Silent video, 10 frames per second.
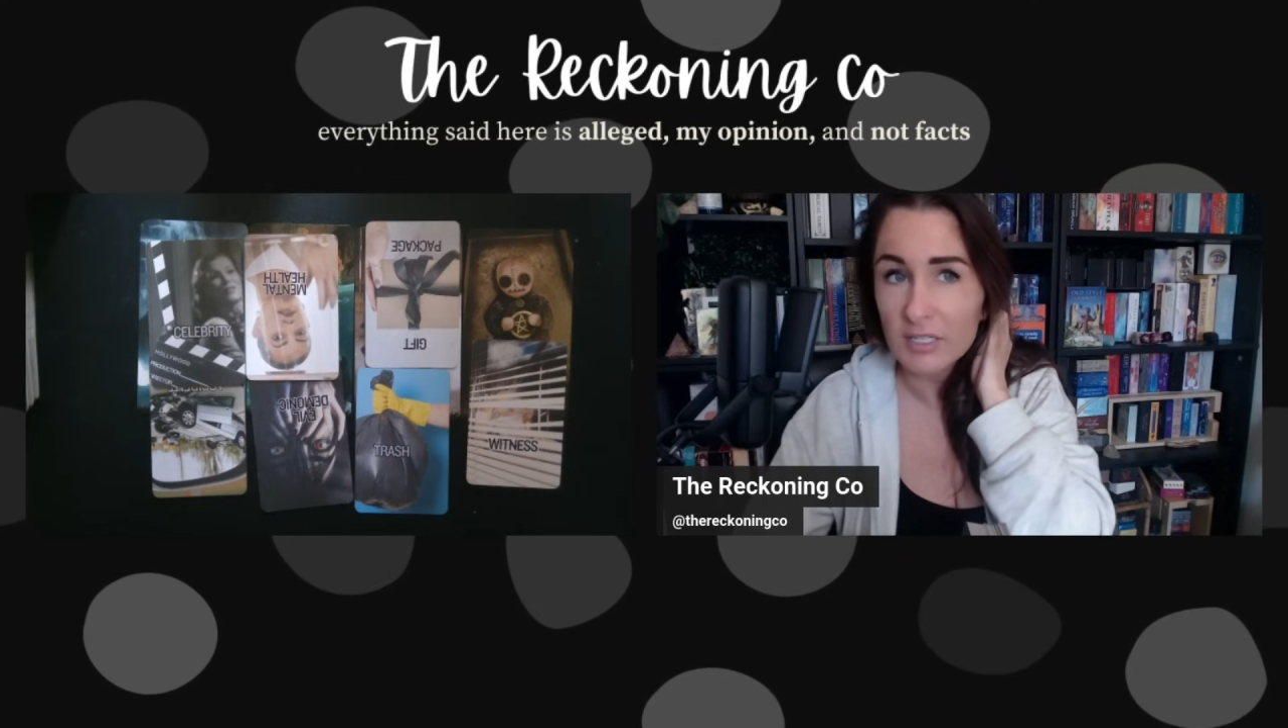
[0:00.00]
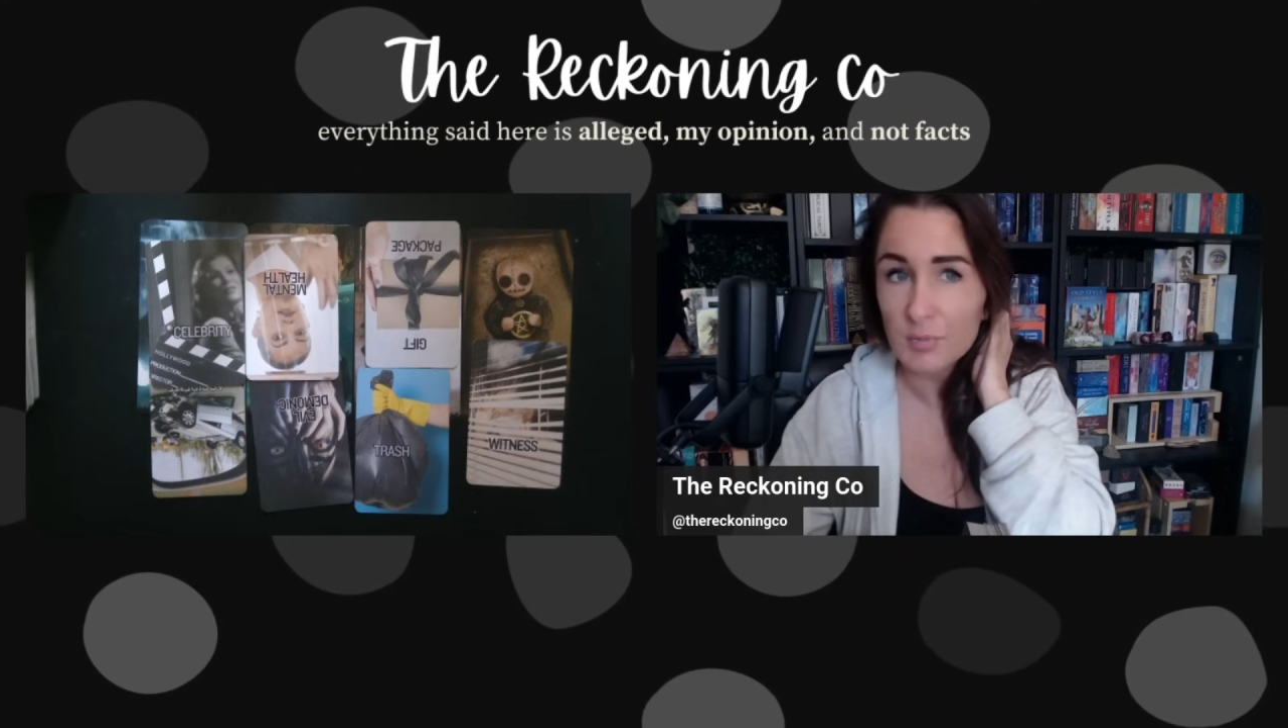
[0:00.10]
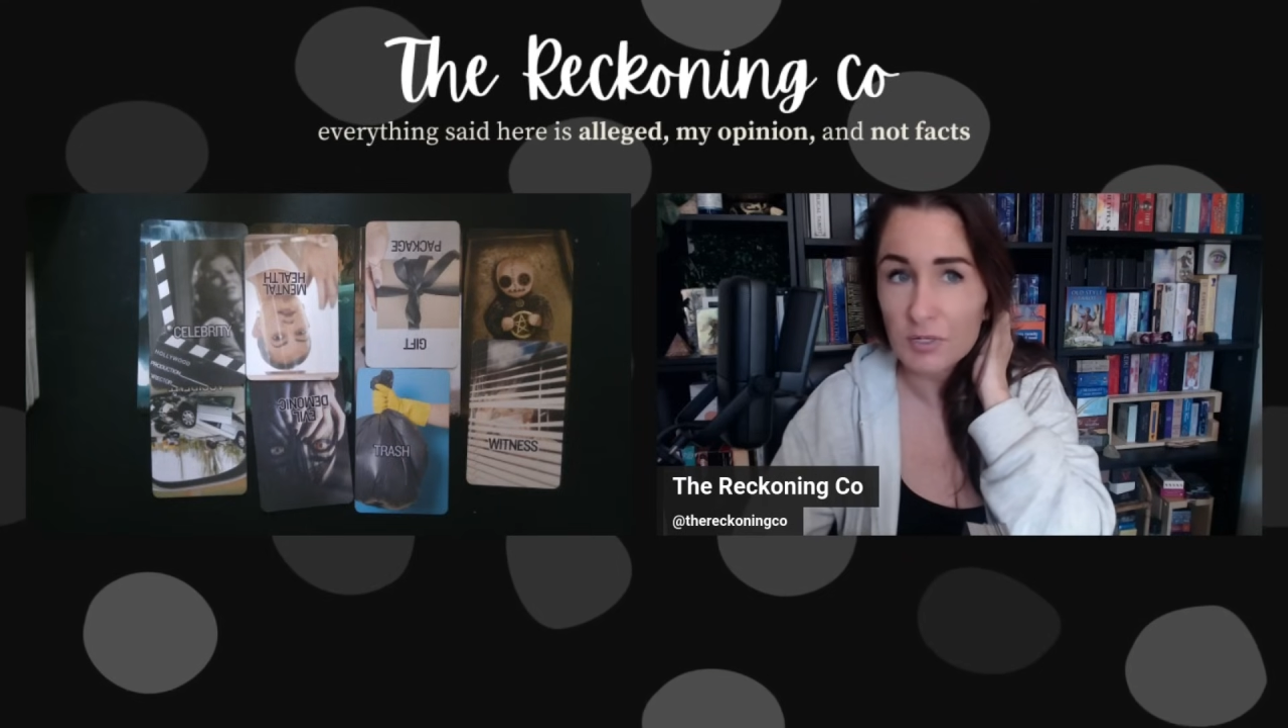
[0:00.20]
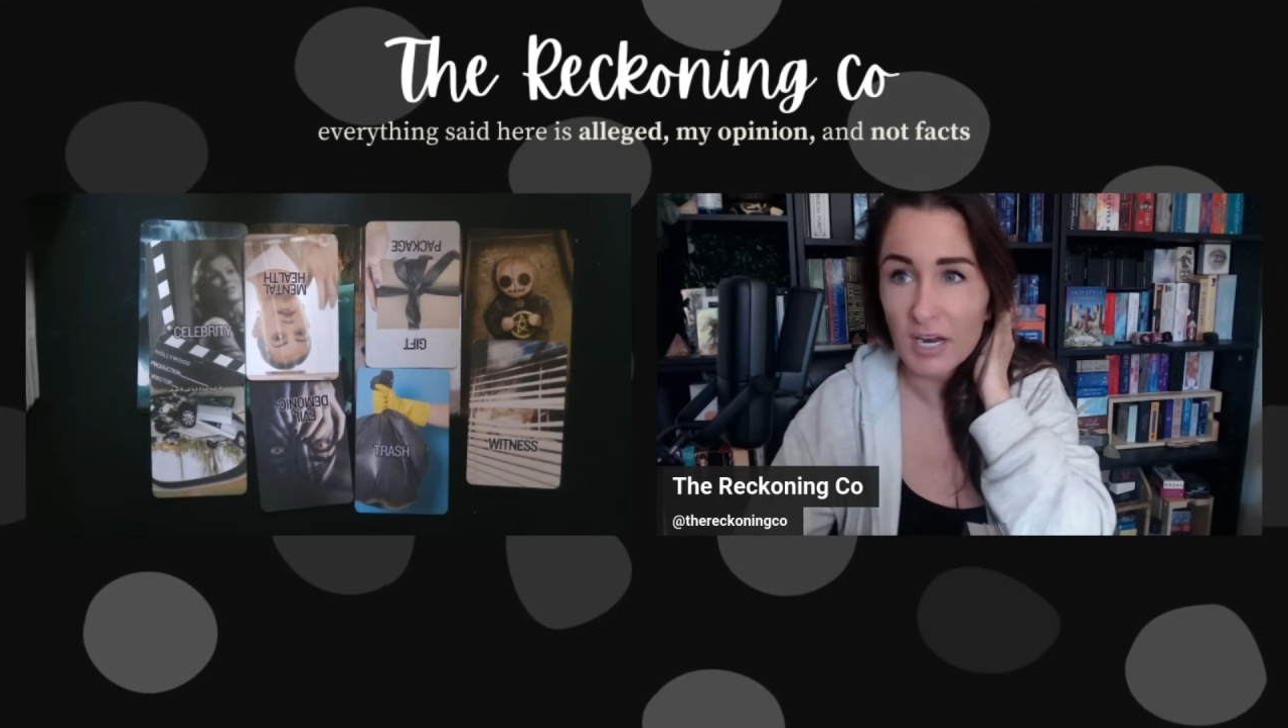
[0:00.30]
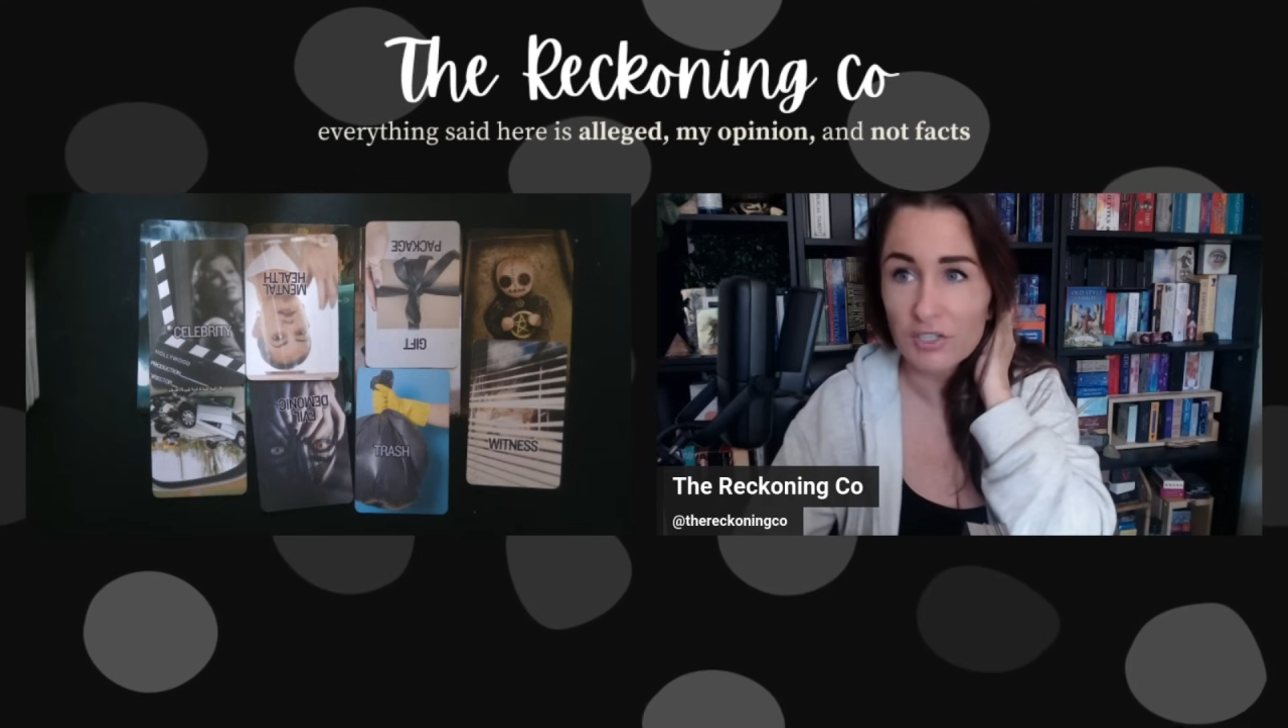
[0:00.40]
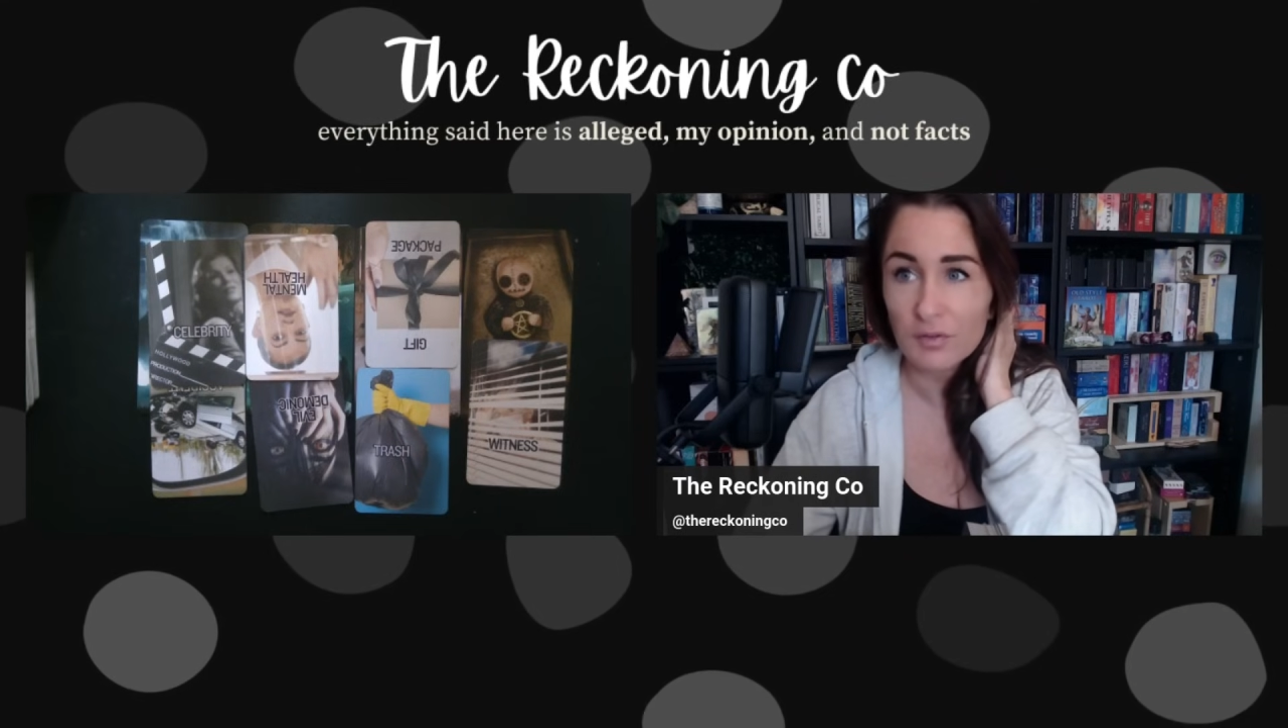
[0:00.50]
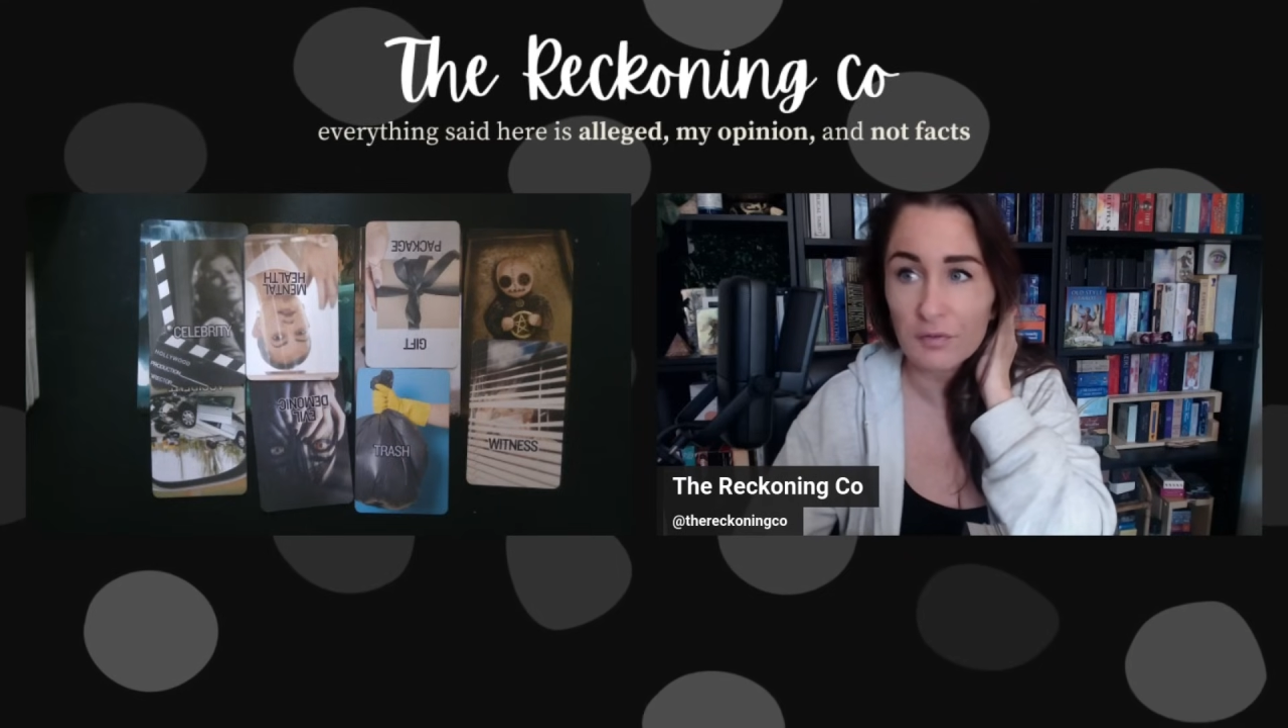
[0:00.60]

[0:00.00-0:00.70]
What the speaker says: protection